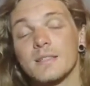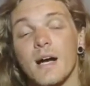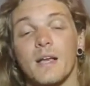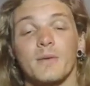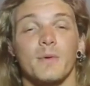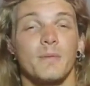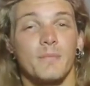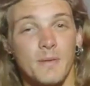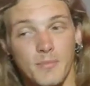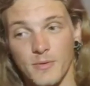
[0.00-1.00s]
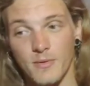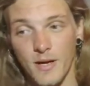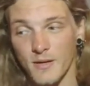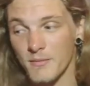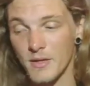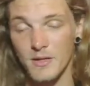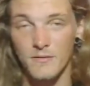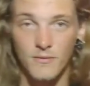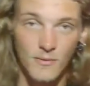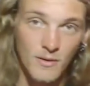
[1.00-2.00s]
that's kind of what people were
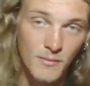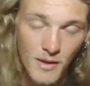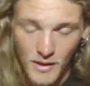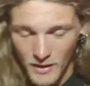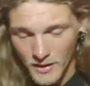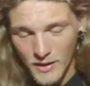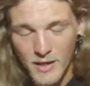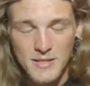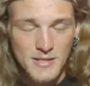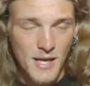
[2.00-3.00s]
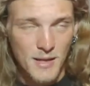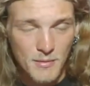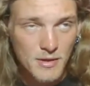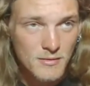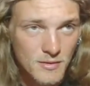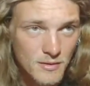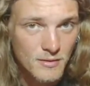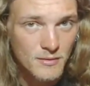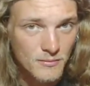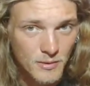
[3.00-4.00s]
recommending for him. And I guess Caiman
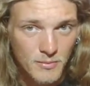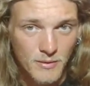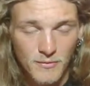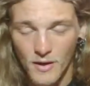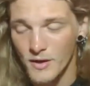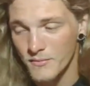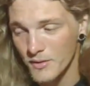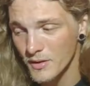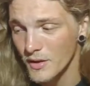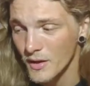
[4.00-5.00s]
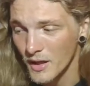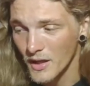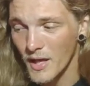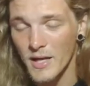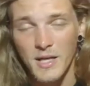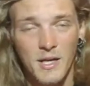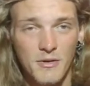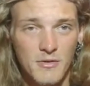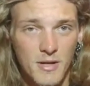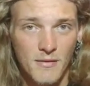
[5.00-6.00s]
would be fine, but an
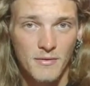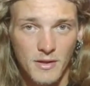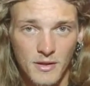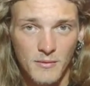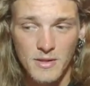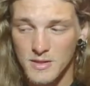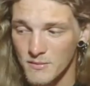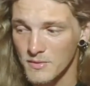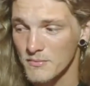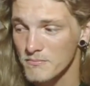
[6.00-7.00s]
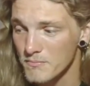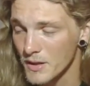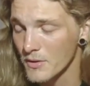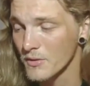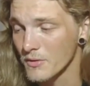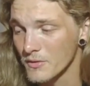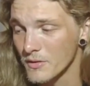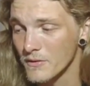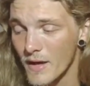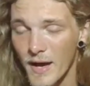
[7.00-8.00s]
alligator, you're definitely going to want something bigger
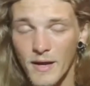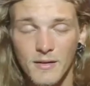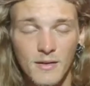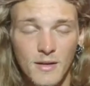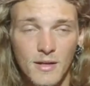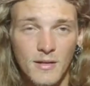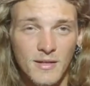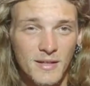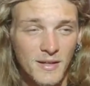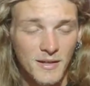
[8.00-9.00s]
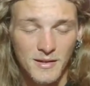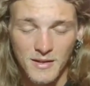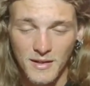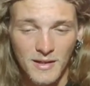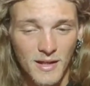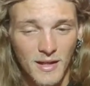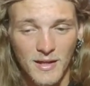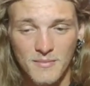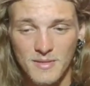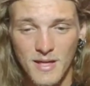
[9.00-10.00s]
than that. And again,
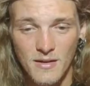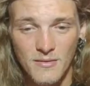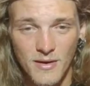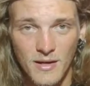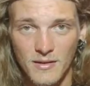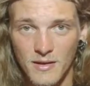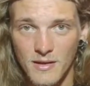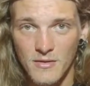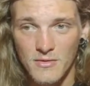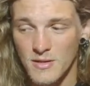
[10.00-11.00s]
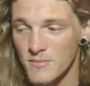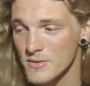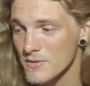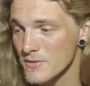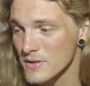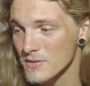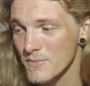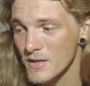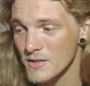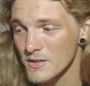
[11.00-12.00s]
that comes down to regulating your temperatures,
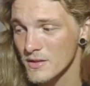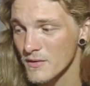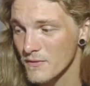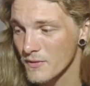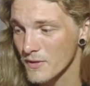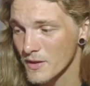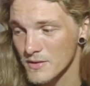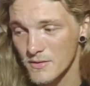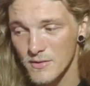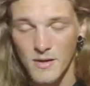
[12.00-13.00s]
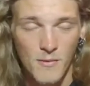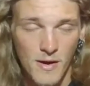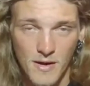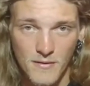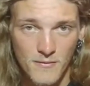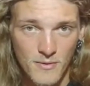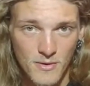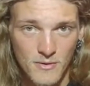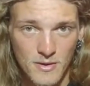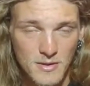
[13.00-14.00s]
especially if, okay, so they want
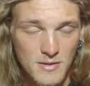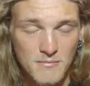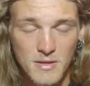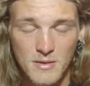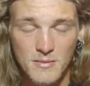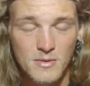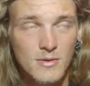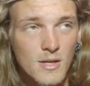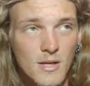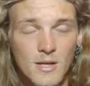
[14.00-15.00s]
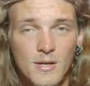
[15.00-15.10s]
84 degrees as a minimal.